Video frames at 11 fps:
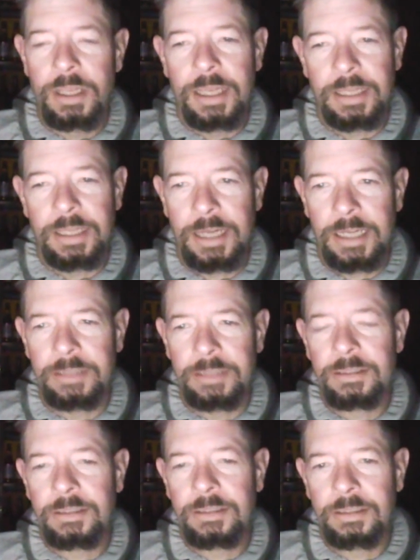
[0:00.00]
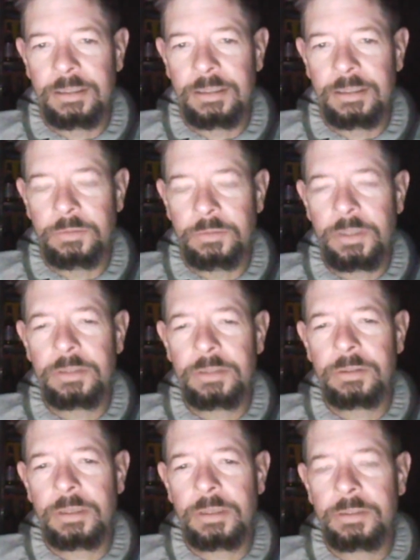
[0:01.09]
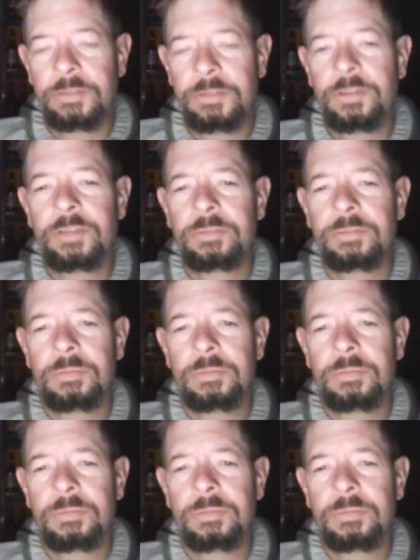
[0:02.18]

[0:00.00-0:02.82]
And then I didn't, When didn't see